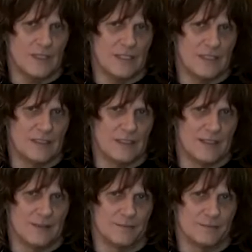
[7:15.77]
In
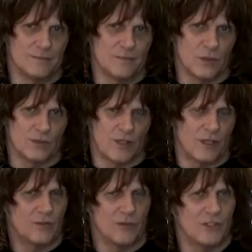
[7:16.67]
doing
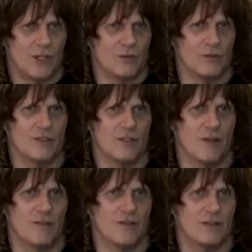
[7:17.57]
country shows and
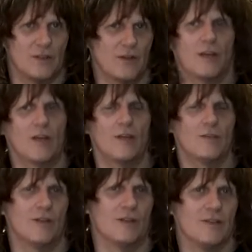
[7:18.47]
stuff, they say you're not
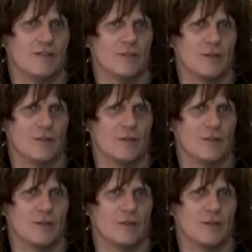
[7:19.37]
country enough.